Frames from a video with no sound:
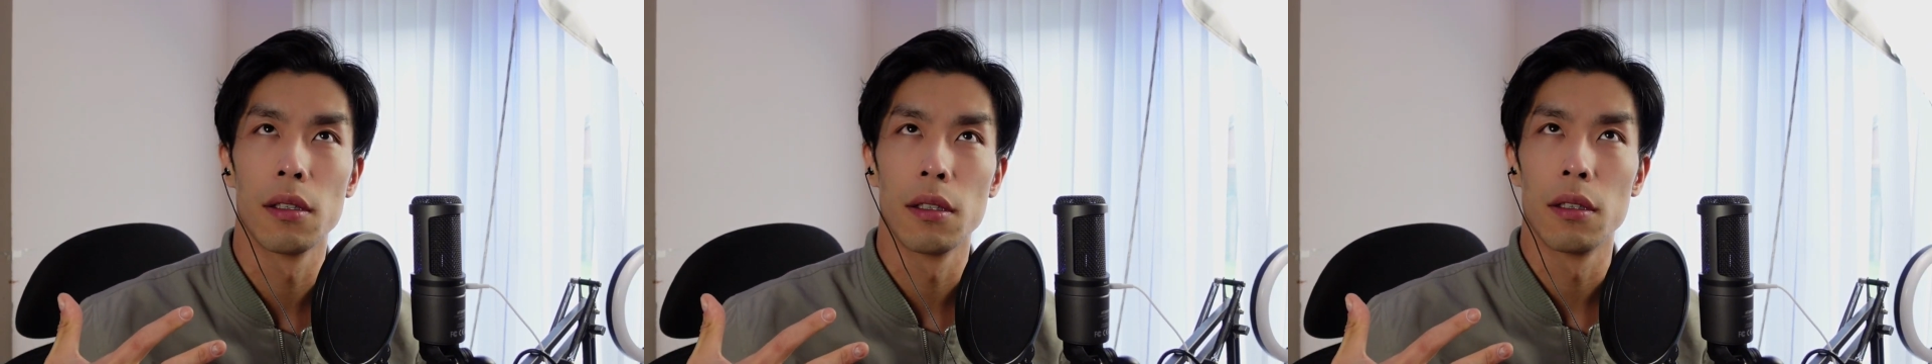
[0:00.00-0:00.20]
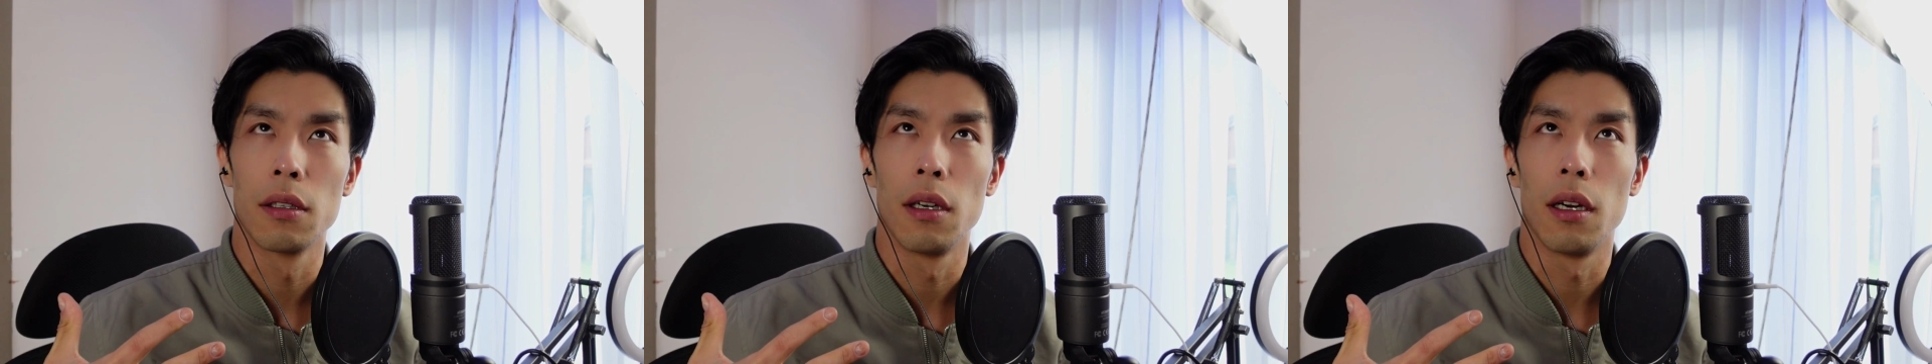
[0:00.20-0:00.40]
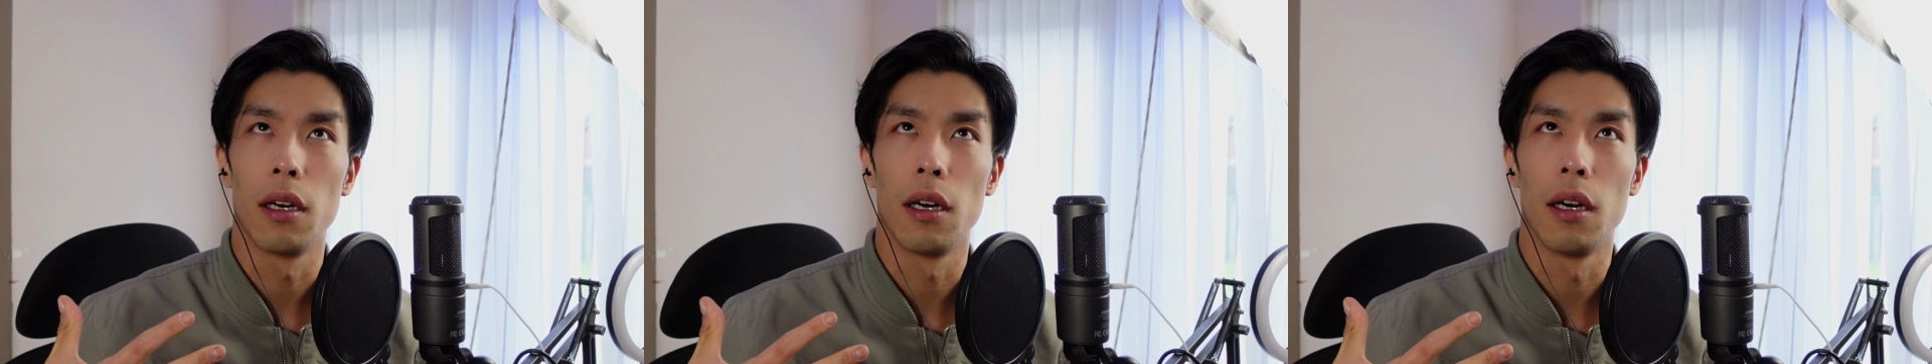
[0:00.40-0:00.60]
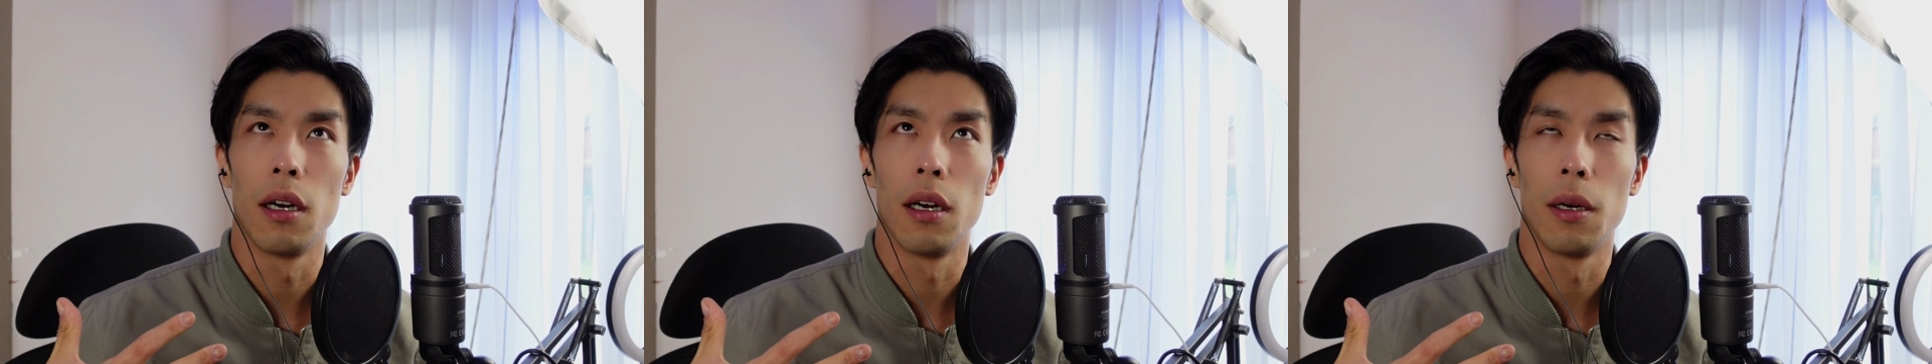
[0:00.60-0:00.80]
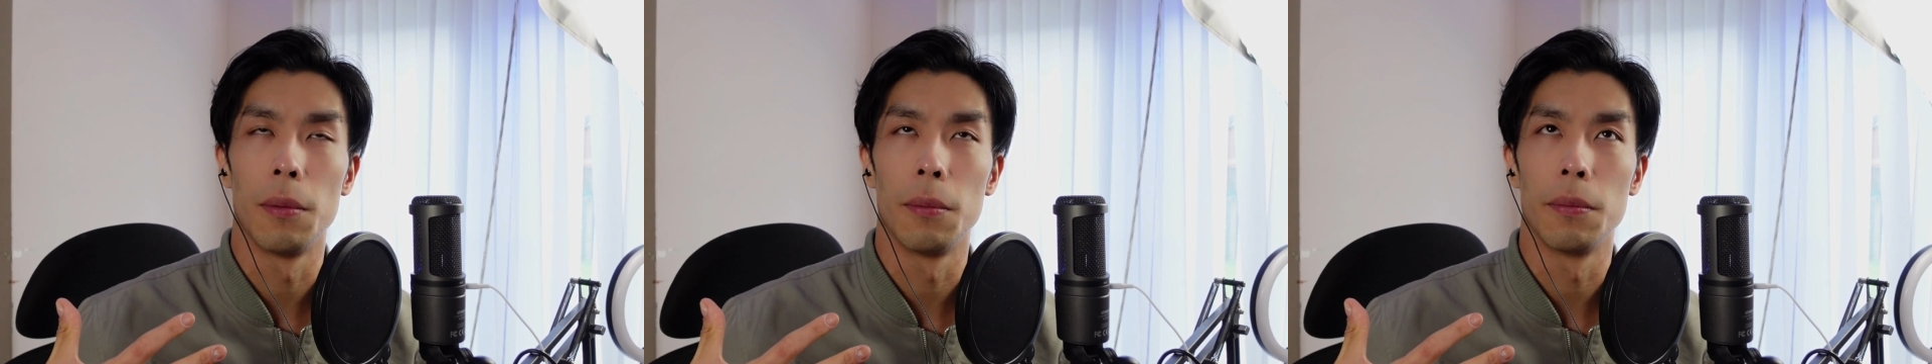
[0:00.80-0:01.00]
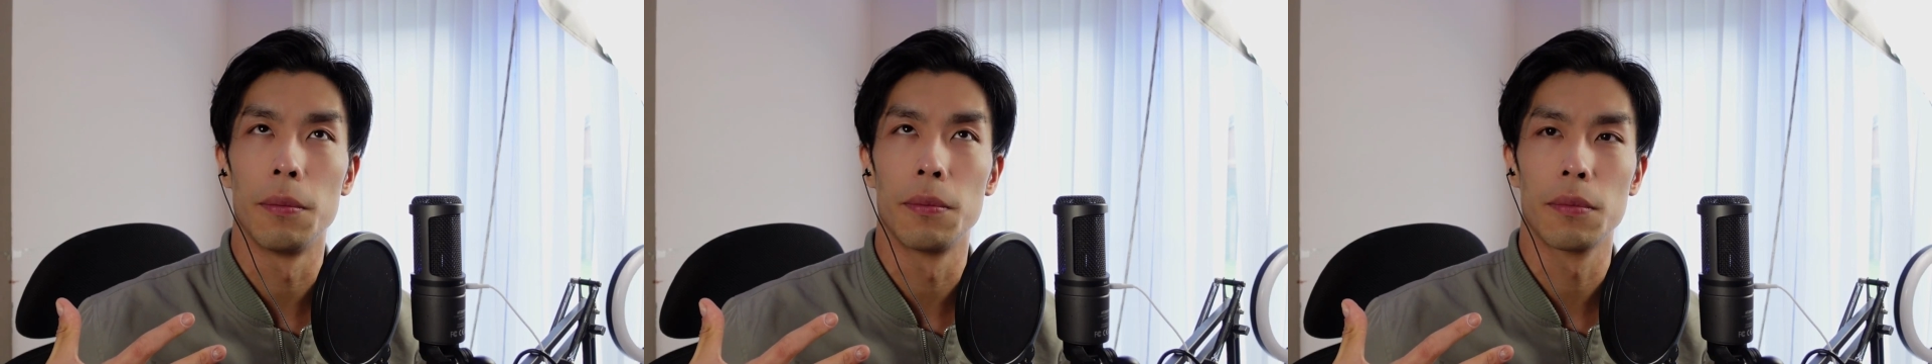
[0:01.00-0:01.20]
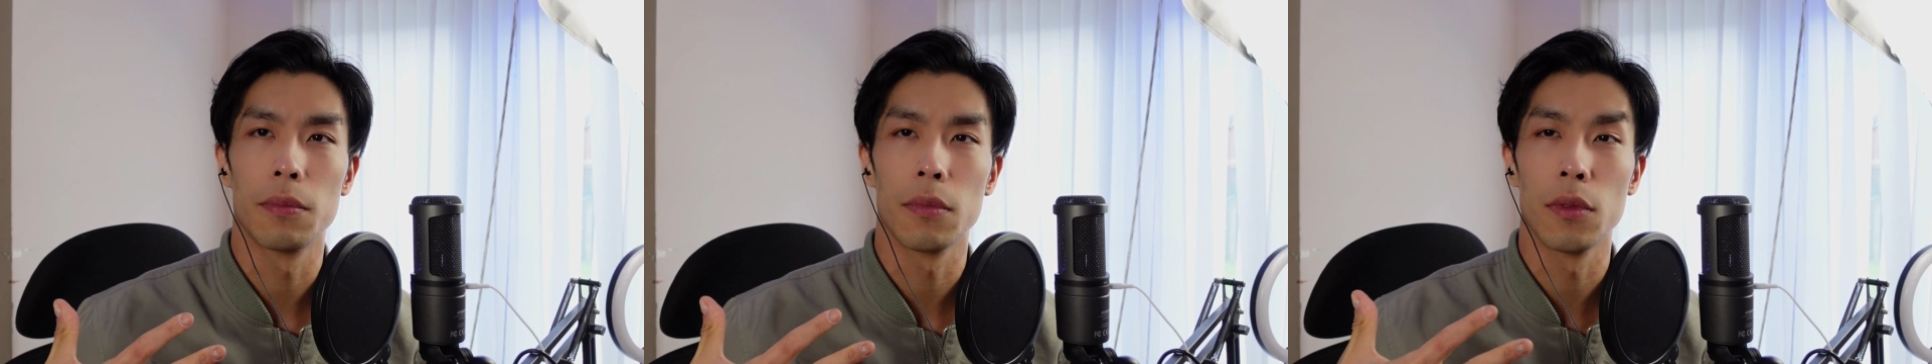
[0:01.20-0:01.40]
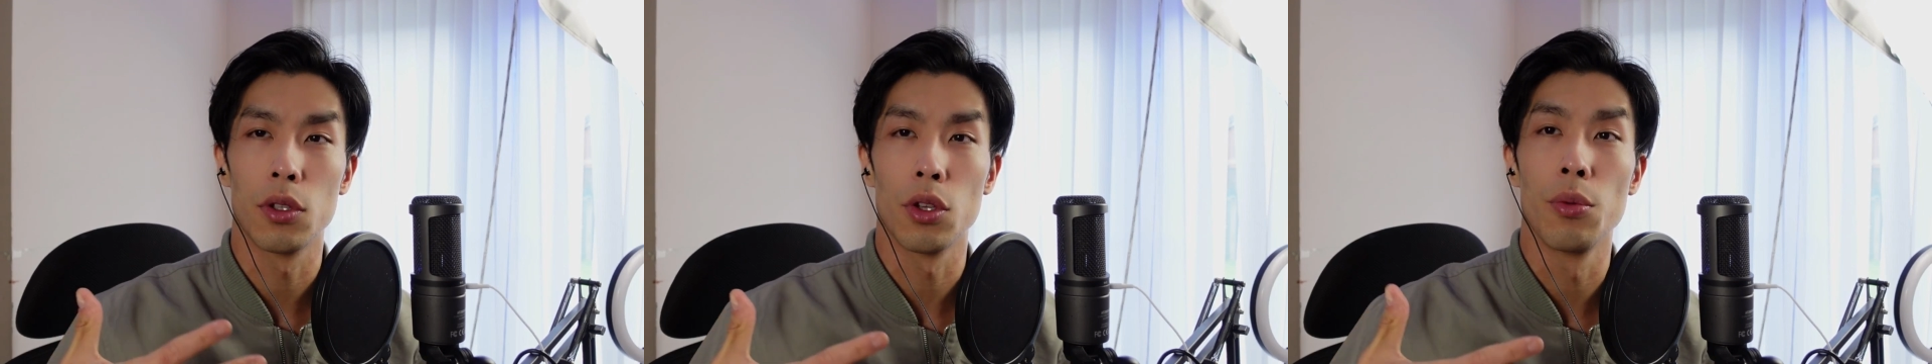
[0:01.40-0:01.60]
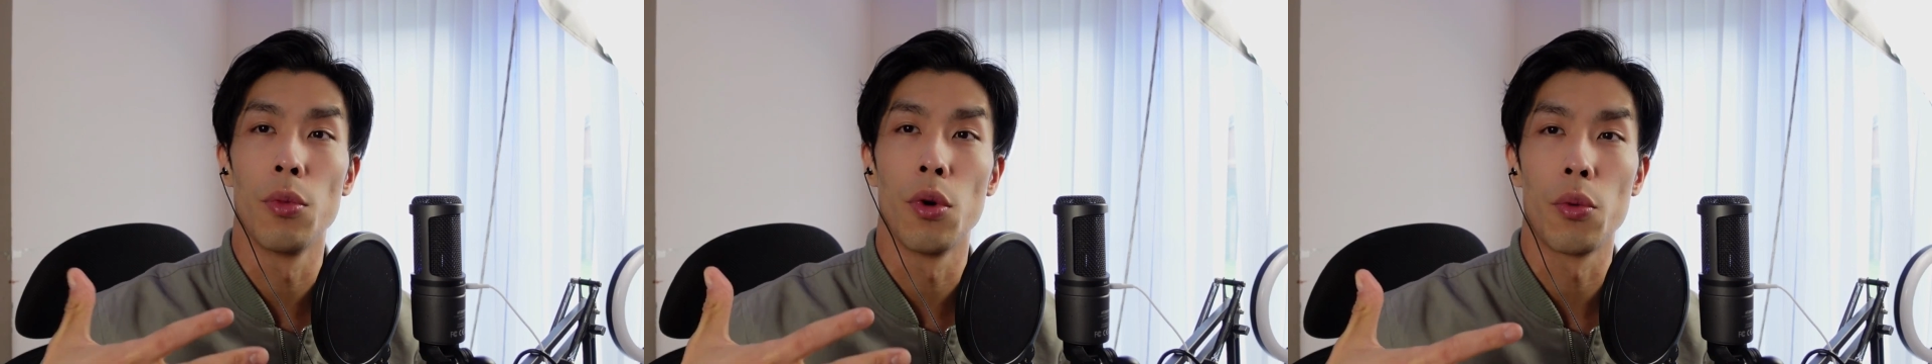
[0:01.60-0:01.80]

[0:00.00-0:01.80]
more